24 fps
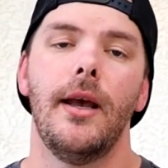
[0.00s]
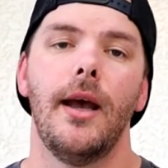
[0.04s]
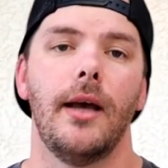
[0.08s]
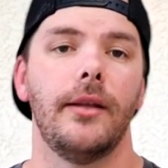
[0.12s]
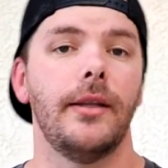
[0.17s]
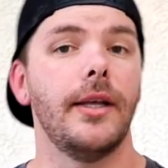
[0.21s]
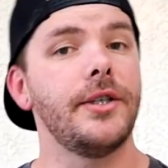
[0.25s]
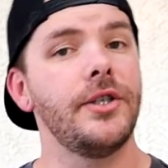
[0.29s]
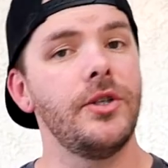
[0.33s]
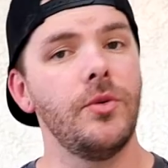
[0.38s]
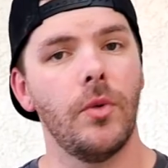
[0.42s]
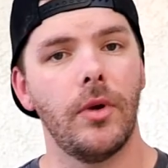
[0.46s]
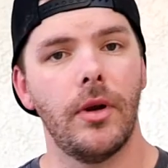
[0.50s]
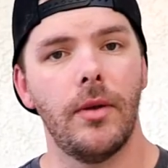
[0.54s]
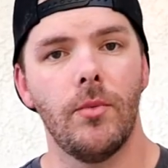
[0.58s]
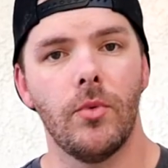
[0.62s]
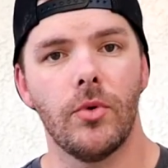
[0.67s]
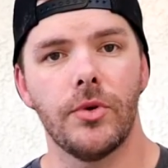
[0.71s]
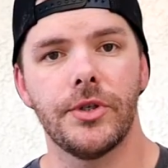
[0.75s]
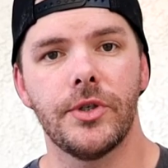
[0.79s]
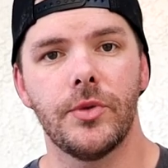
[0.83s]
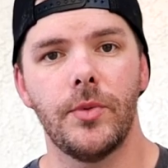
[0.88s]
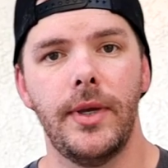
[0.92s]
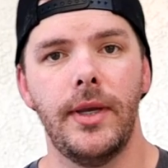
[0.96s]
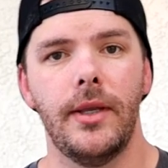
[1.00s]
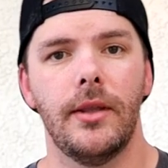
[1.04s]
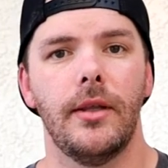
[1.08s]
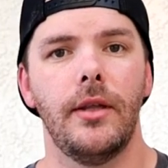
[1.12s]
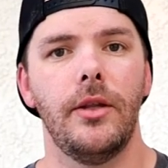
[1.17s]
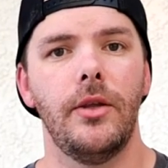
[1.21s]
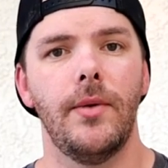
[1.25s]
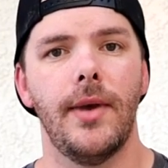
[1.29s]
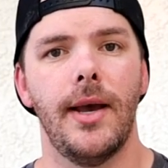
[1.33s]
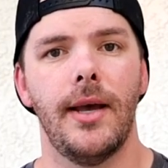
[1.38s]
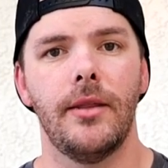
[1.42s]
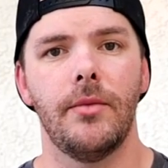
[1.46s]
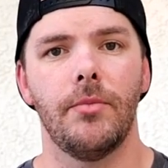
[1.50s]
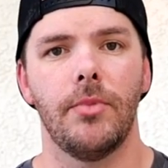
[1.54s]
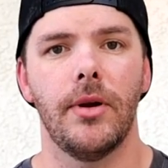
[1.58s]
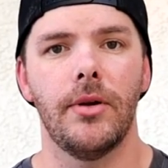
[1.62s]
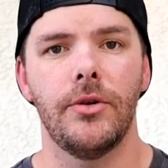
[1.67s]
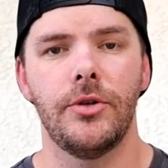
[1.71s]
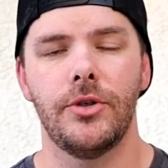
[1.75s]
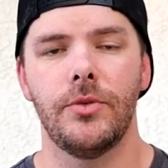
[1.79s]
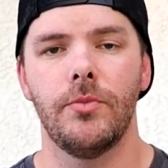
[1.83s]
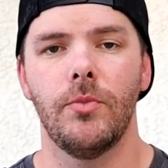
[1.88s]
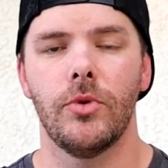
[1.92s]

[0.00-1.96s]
Unless you want it more sweet, then you add the